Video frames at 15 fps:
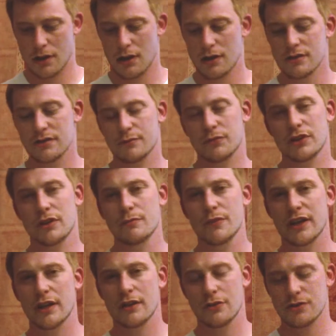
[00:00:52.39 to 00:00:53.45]
Some good
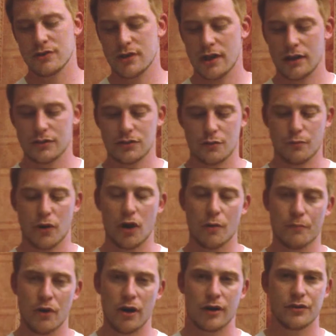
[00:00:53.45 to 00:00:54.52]
beginner snakes are ball
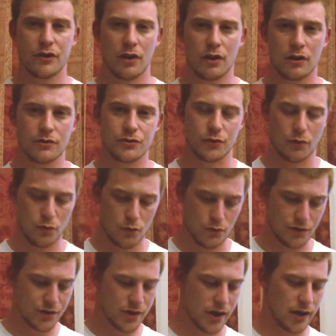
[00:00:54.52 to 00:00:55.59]
pythons or corn
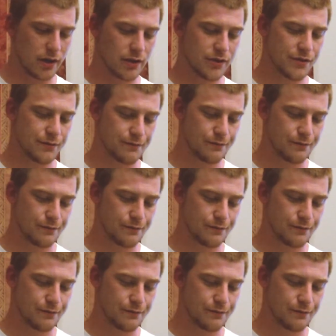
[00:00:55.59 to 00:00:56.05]
snakes.